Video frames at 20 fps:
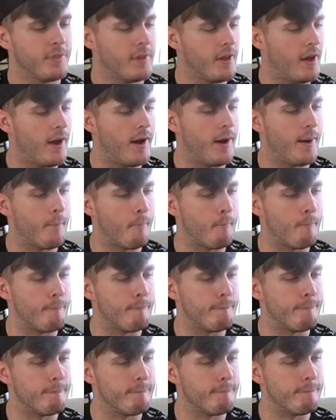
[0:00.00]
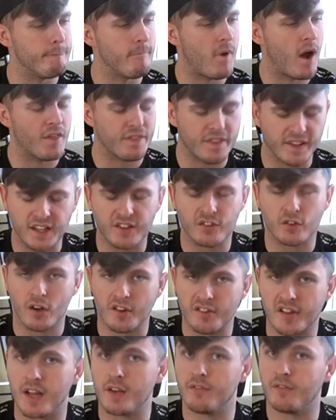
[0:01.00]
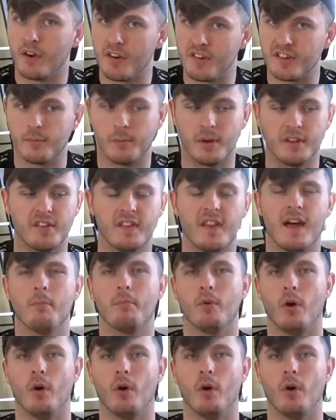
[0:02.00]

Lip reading: I think it's going to taste very similar to that,